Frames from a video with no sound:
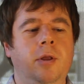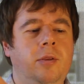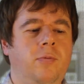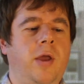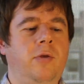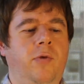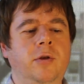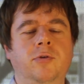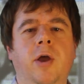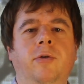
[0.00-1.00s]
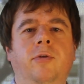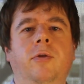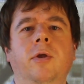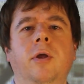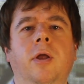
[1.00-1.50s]
the rate of interest
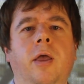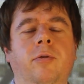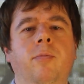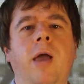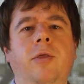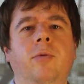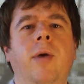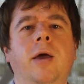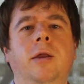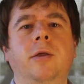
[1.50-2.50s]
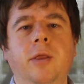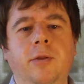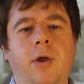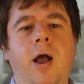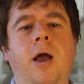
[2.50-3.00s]
is mathematically
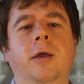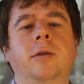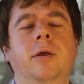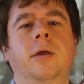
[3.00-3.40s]
tied